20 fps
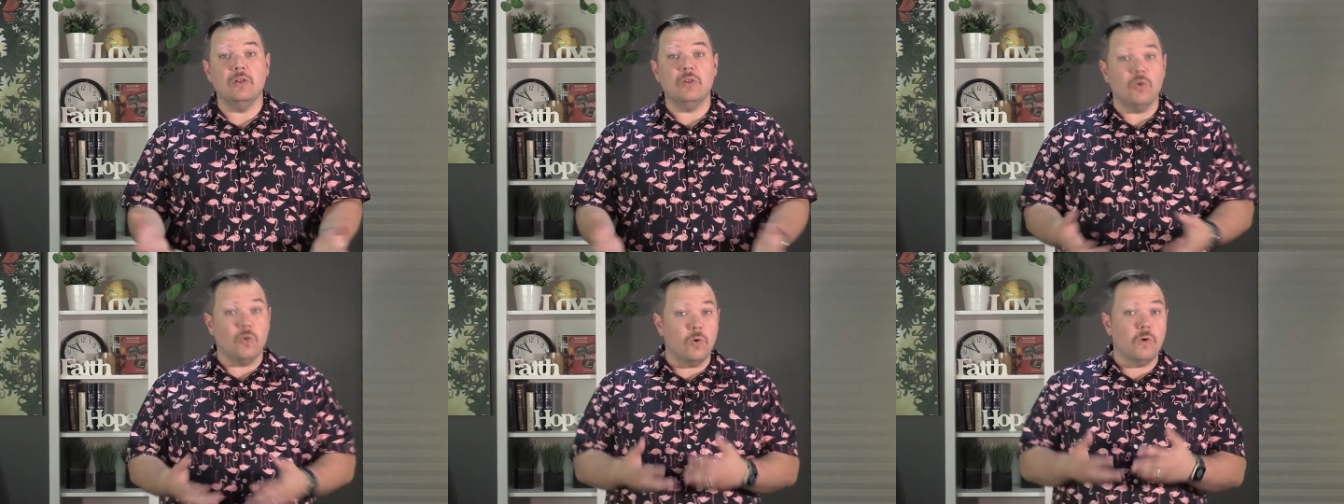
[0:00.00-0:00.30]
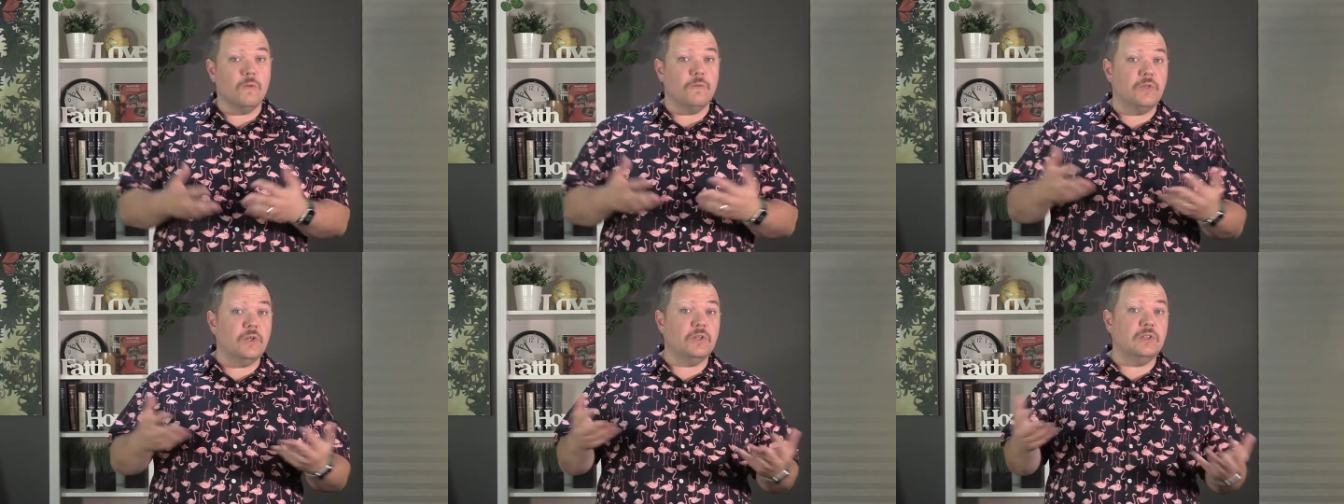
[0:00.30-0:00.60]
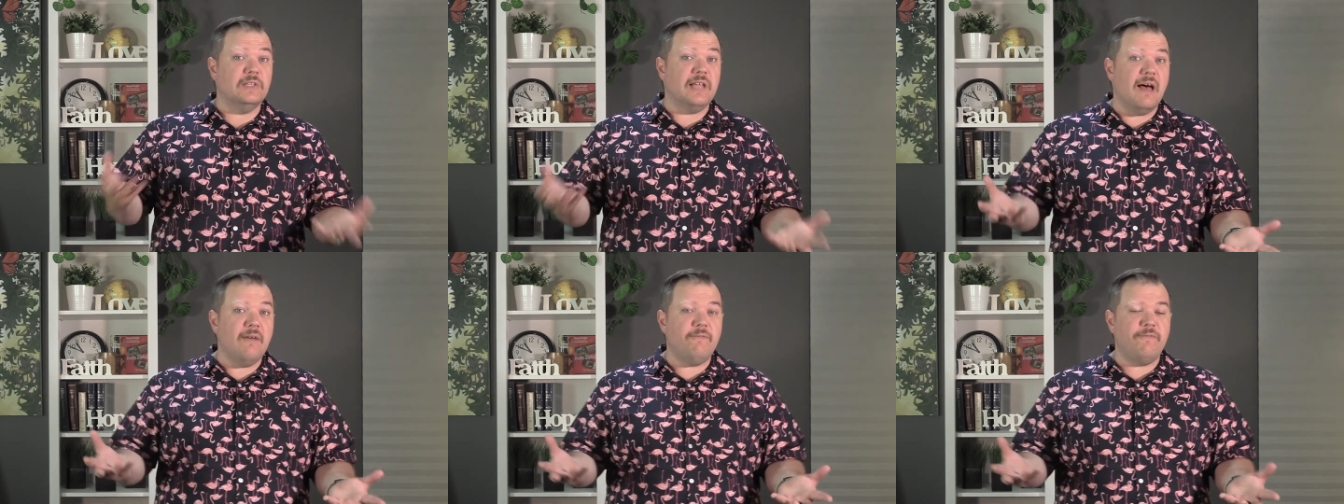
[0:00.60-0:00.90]
or the
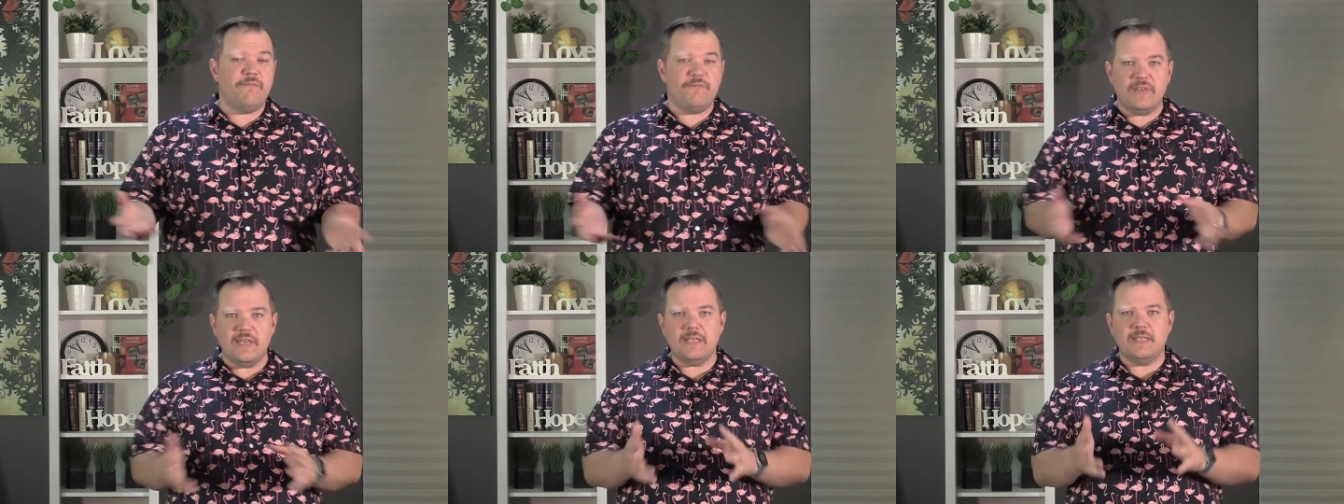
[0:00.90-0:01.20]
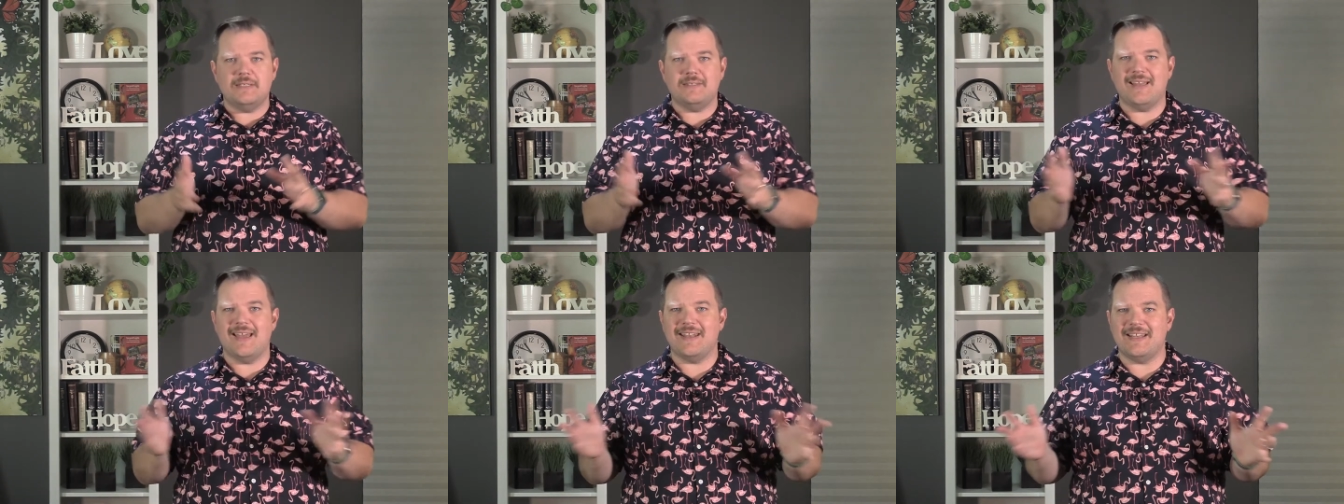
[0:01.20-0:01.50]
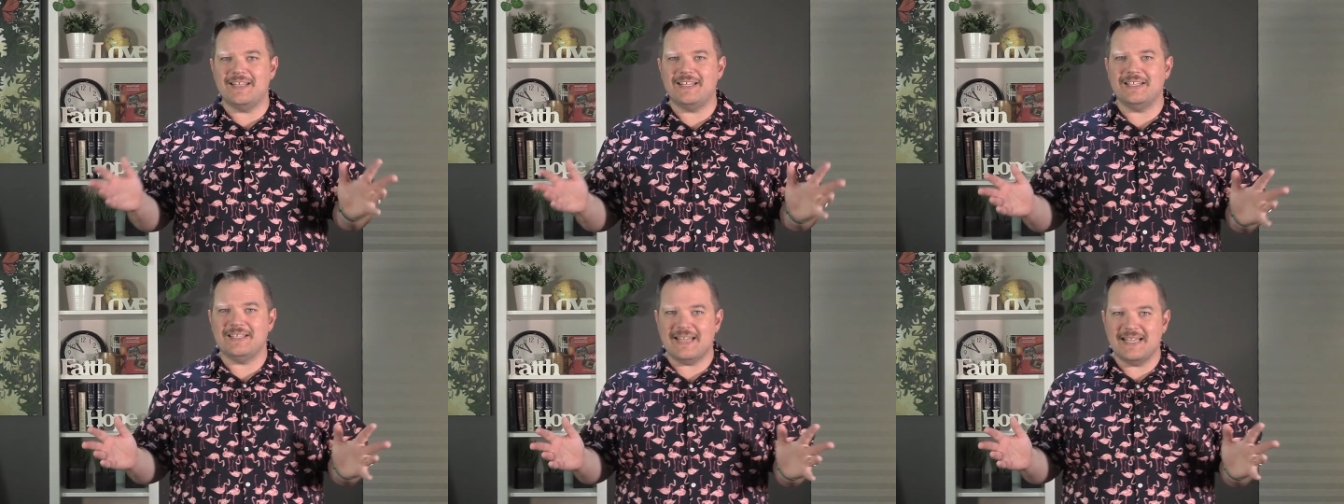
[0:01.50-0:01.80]
love feast
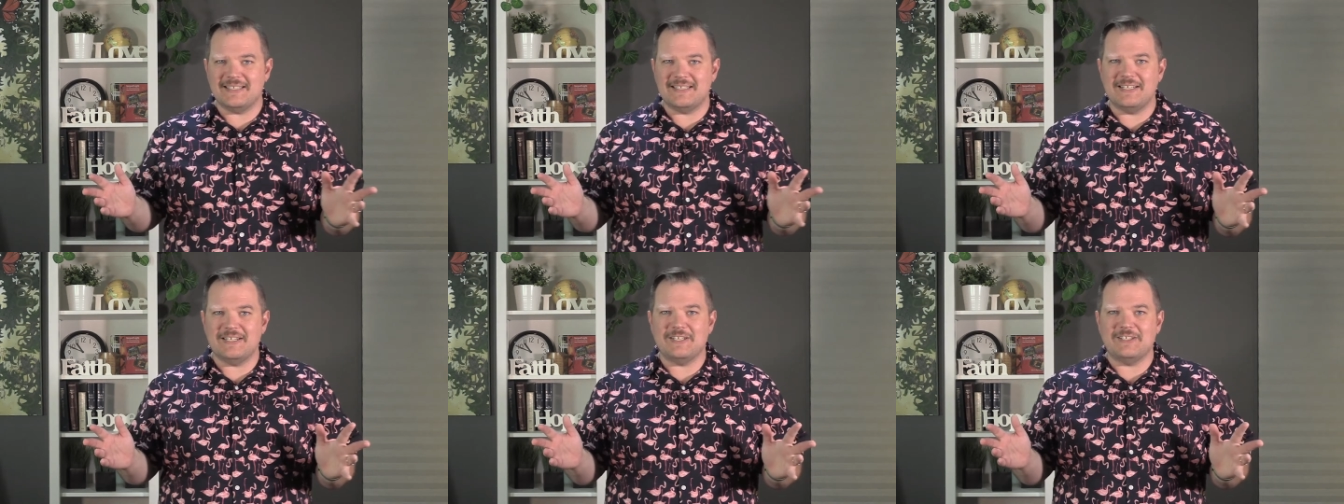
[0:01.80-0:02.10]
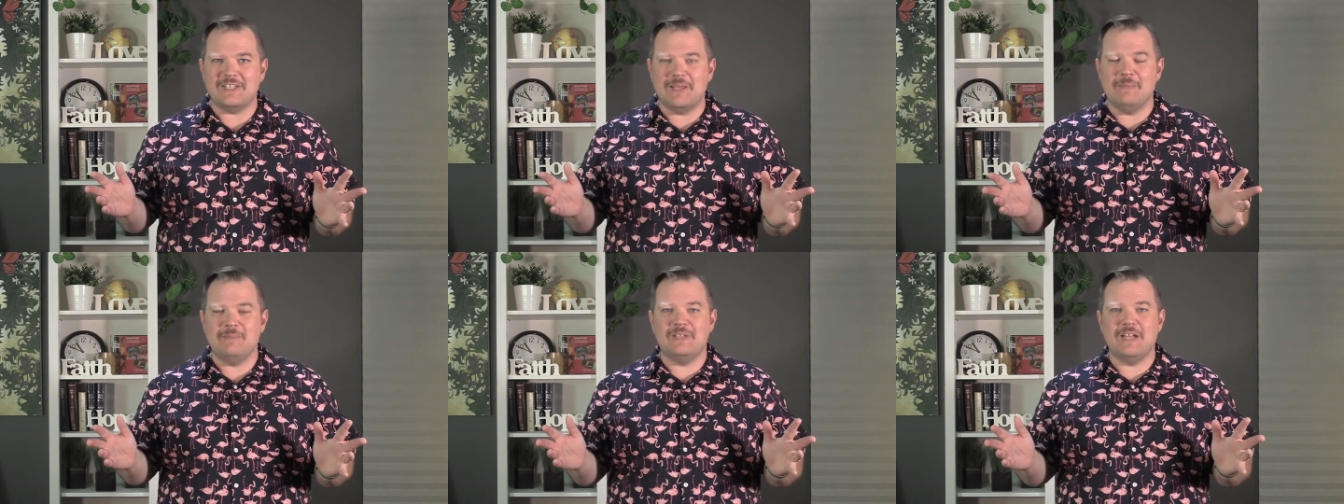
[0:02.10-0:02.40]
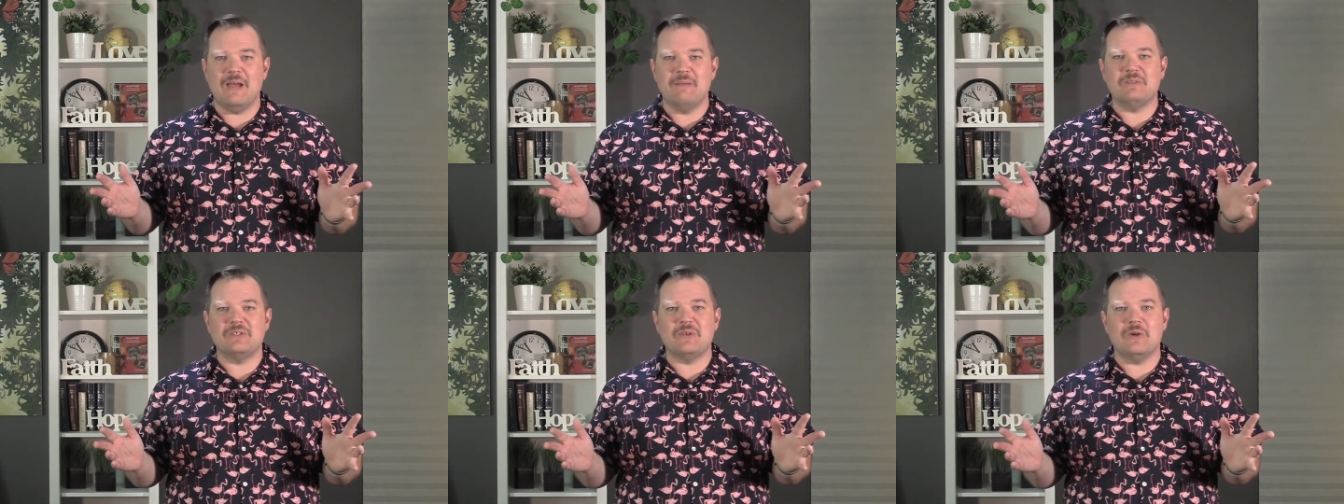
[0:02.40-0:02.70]
as it is
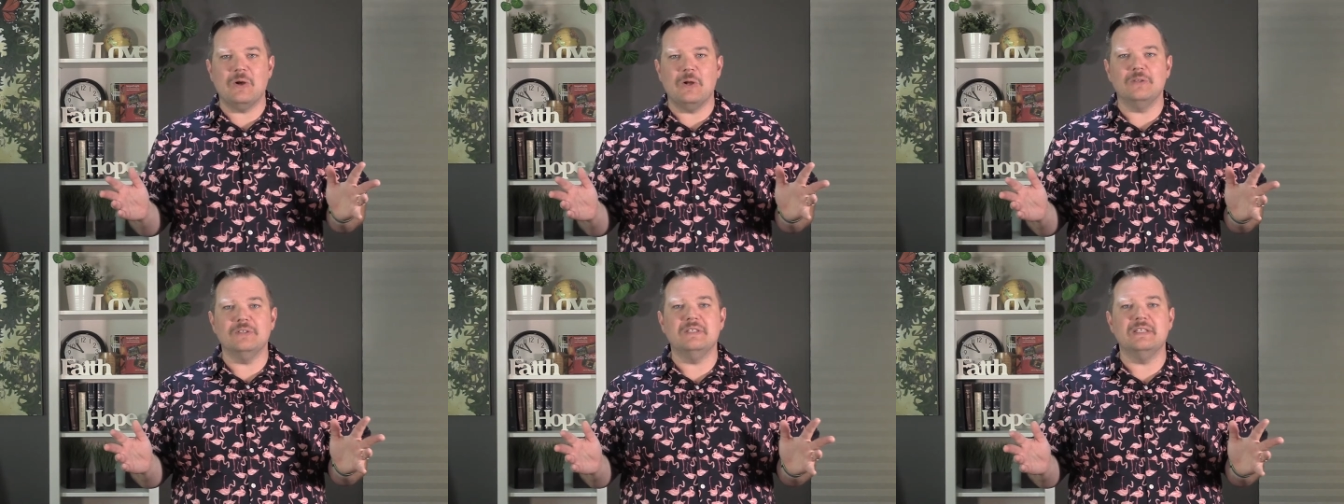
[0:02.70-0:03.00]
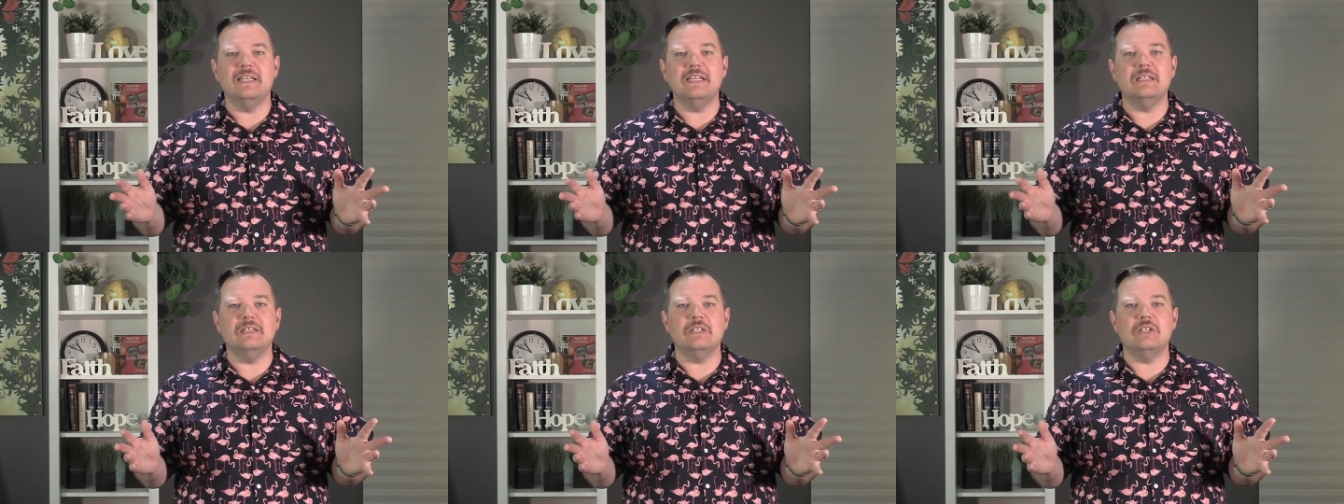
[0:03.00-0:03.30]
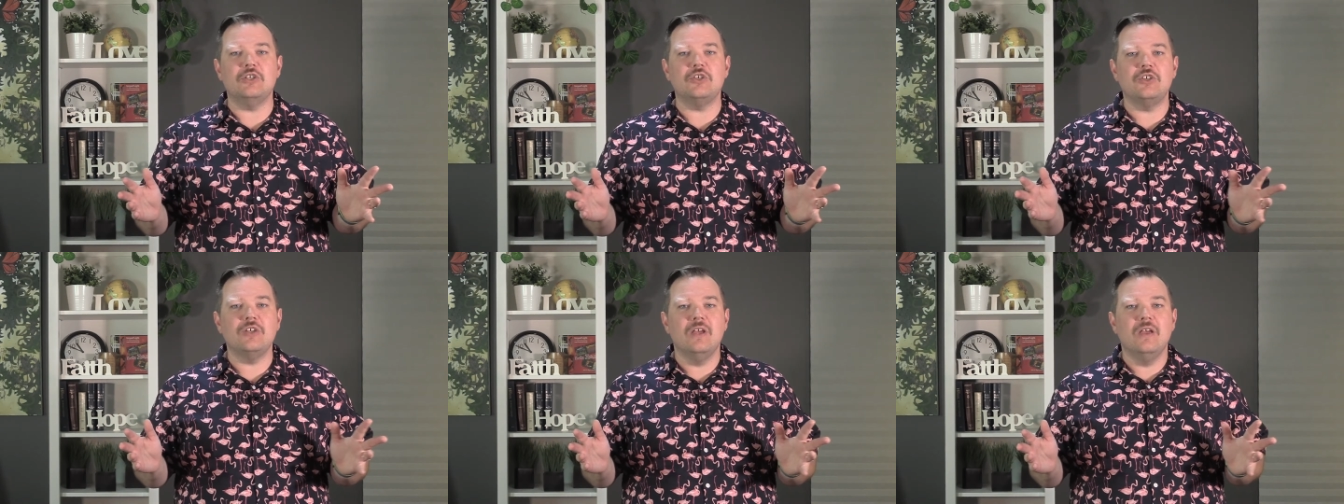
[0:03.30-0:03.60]
sometimes called in
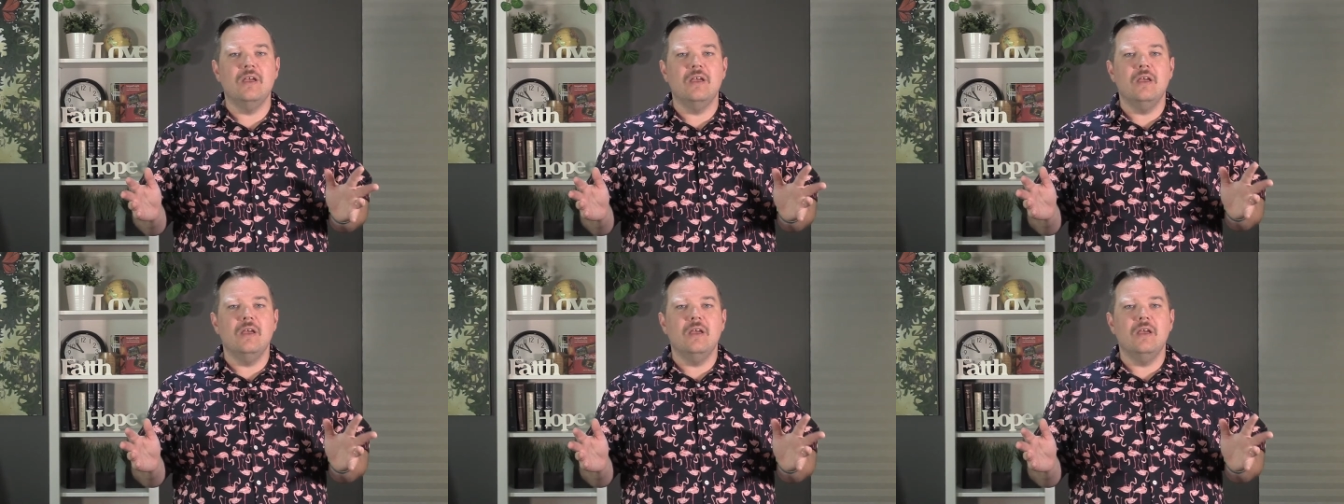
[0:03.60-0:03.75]
English,